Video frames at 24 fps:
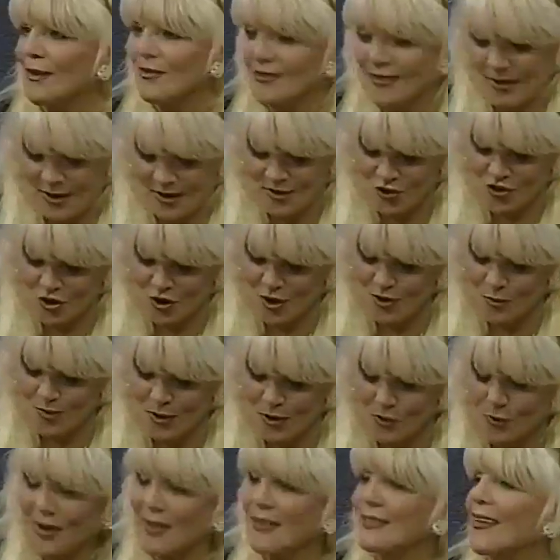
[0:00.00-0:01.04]
and
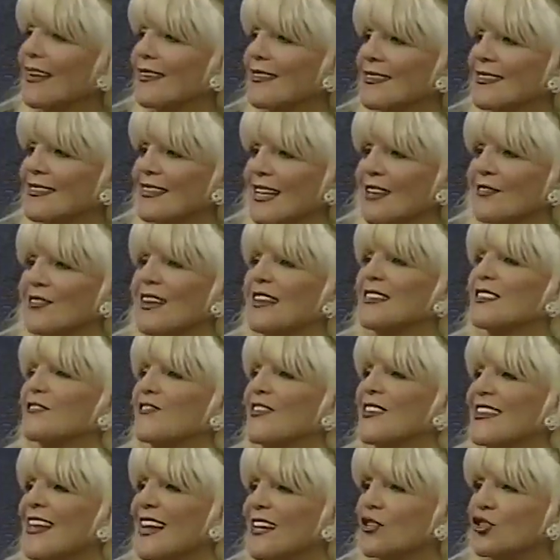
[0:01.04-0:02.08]
January in 97 is
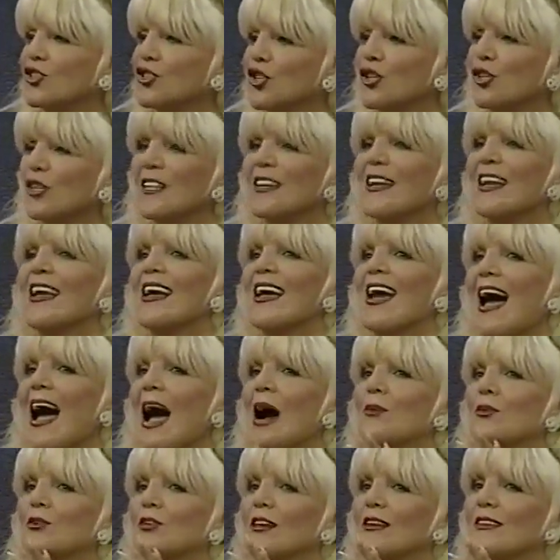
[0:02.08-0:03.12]
financial.
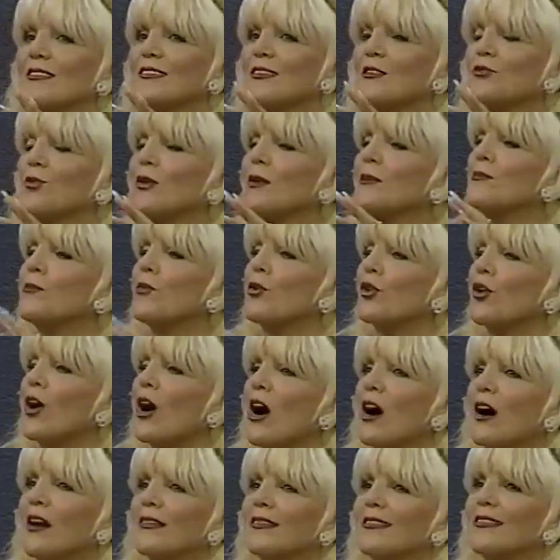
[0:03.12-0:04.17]
I would concentrate more
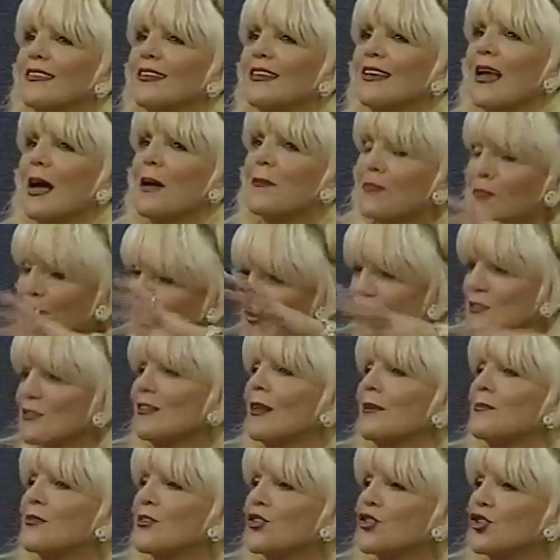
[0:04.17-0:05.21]
on the
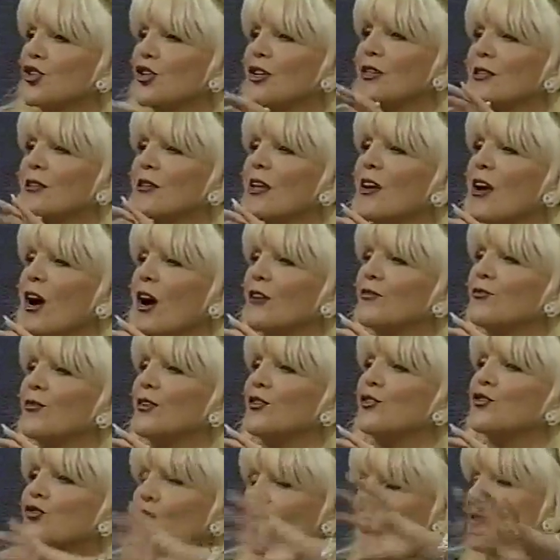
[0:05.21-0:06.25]
personal ambition of
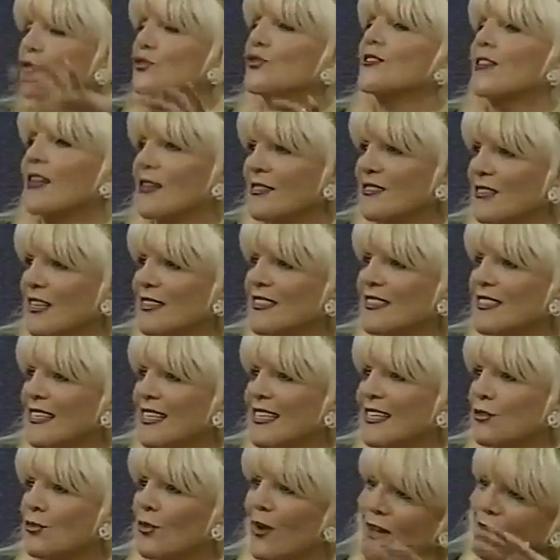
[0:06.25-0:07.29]
what you're trying to
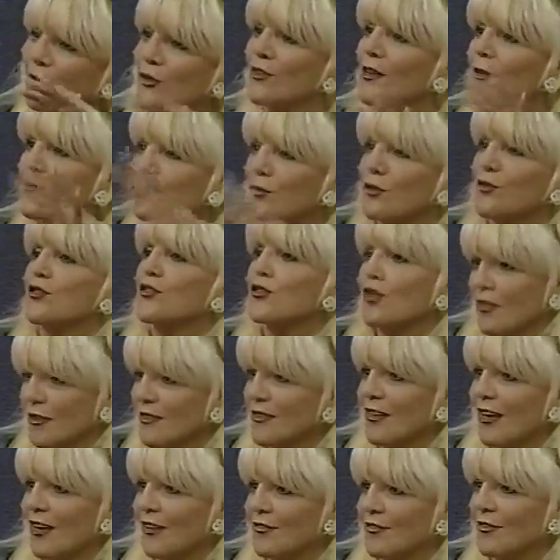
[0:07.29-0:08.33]
succeed rather than personal
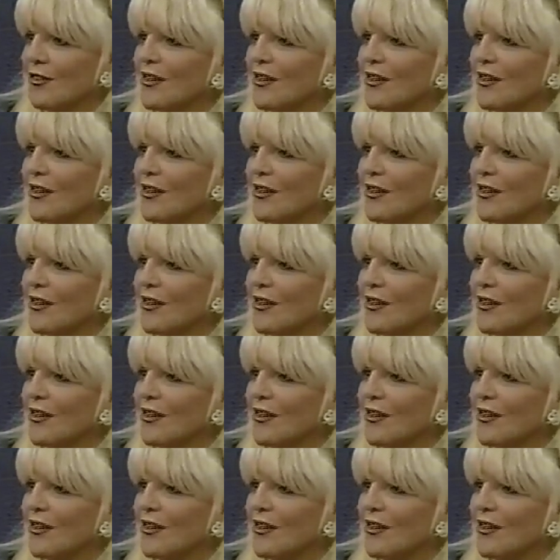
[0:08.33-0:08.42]
stuff.